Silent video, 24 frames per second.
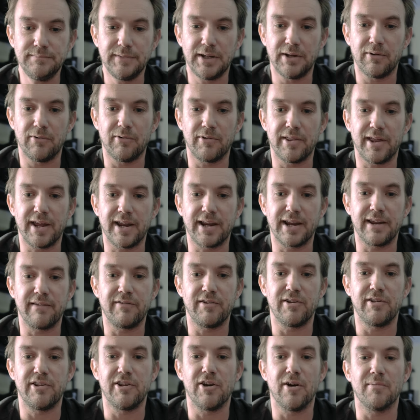it will then give
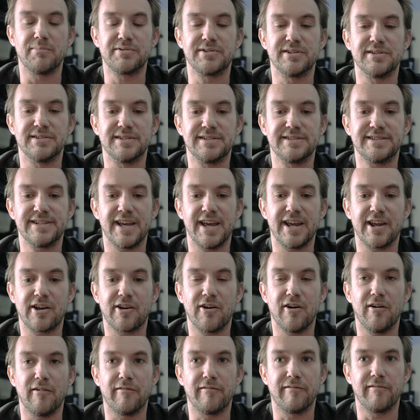you the option to take
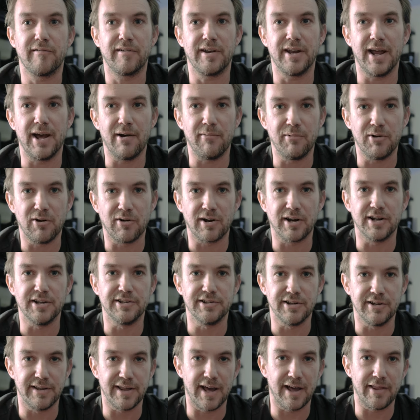off. Now I'm not going
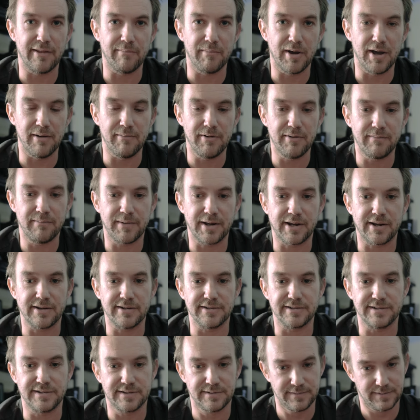to do that at the moment
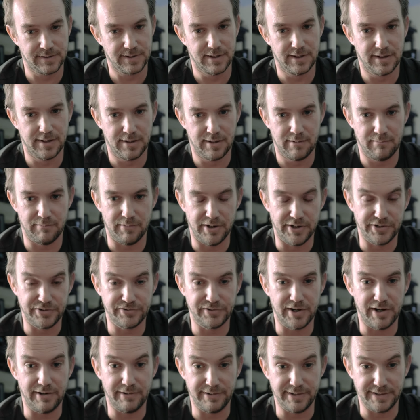because my
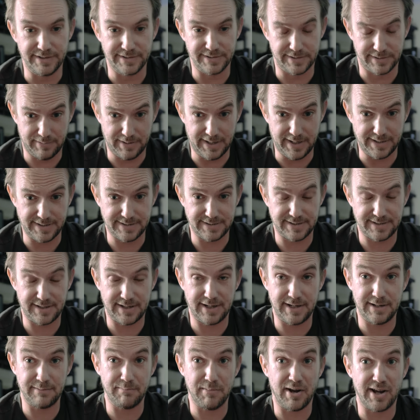drone is placed
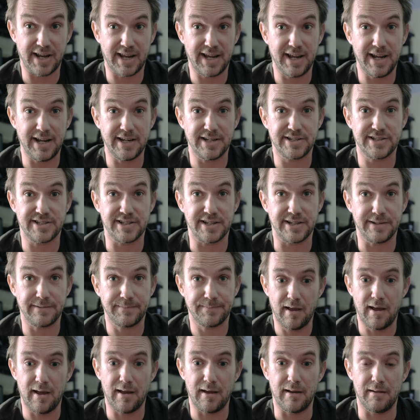in my kitchen
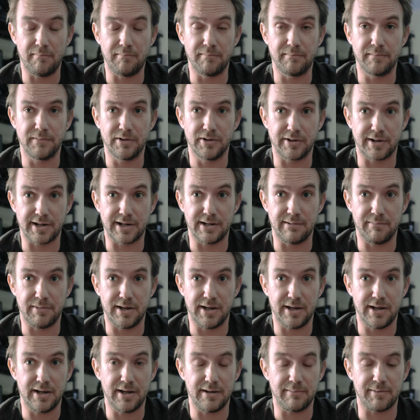looking at my
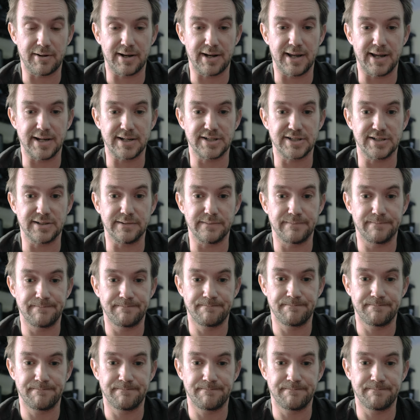herb collection.